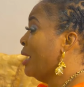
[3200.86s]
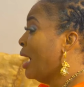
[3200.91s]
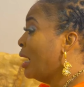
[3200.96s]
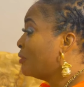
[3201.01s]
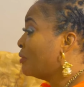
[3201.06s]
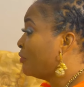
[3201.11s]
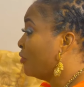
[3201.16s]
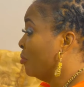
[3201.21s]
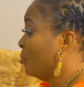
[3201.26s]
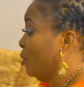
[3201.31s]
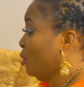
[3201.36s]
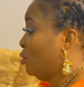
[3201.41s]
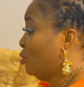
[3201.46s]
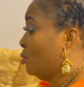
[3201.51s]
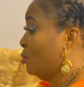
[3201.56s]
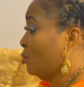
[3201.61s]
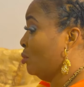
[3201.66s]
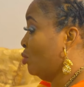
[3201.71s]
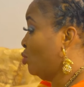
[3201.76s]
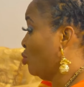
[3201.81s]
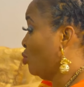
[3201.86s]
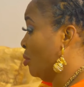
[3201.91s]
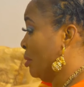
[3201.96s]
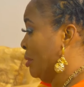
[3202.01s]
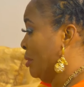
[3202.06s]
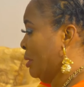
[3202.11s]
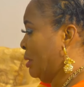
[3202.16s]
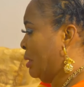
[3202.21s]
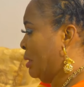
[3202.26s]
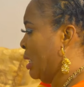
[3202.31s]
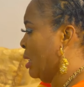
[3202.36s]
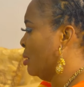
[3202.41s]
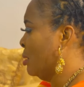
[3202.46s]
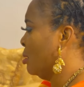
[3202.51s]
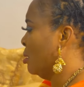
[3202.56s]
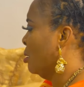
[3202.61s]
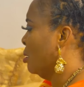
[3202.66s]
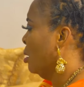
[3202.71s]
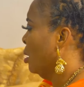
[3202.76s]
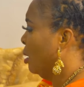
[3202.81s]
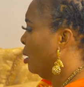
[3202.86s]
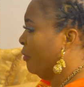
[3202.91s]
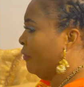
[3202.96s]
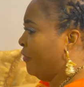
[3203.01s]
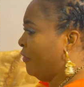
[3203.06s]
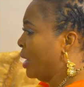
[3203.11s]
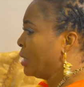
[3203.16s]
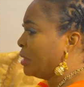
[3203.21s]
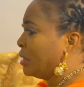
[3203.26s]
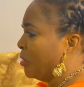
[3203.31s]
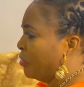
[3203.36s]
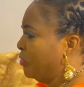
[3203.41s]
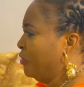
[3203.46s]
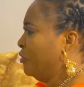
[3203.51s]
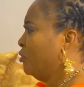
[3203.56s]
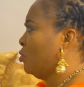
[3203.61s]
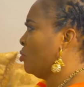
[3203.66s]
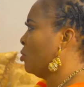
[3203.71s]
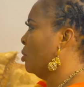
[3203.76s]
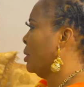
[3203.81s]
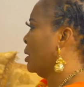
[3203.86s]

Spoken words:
hard for me to understand. In fact, I refuse to